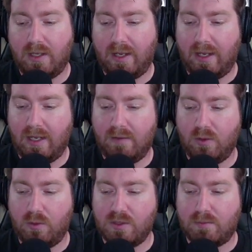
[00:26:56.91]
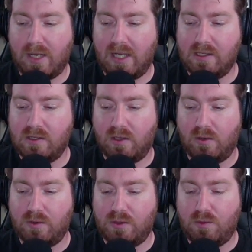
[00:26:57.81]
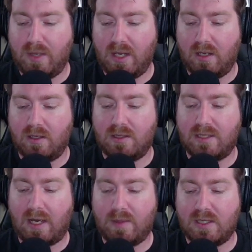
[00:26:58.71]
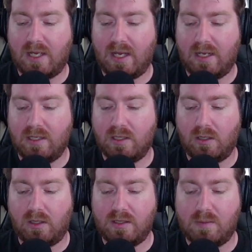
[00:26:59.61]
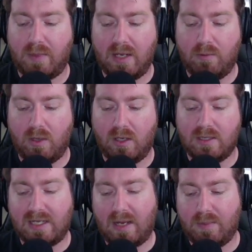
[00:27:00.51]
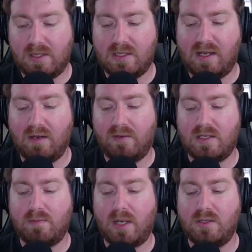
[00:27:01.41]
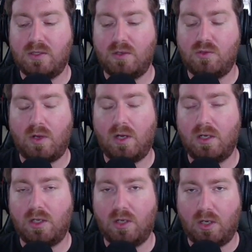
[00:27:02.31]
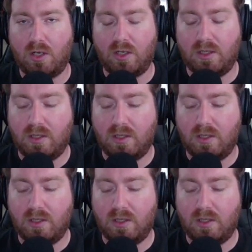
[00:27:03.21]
And of course, Mind Stone, 2 mana. Tap it to add a colorless, pay 1, tap it, sacrifice Mind Stone, draw a card.